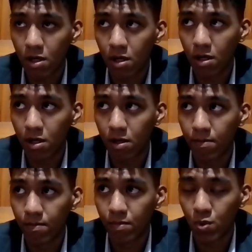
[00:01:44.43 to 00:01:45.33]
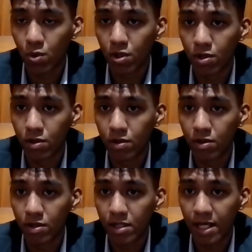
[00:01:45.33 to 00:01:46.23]

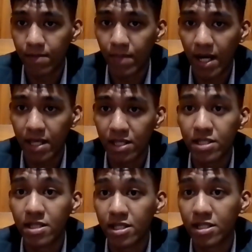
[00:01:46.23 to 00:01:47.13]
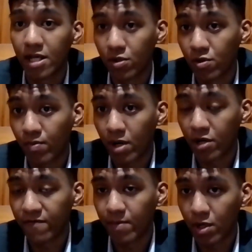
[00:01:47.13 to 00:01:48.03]
were led by the southern part
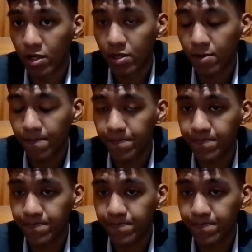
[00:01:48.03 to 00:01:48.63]
of America,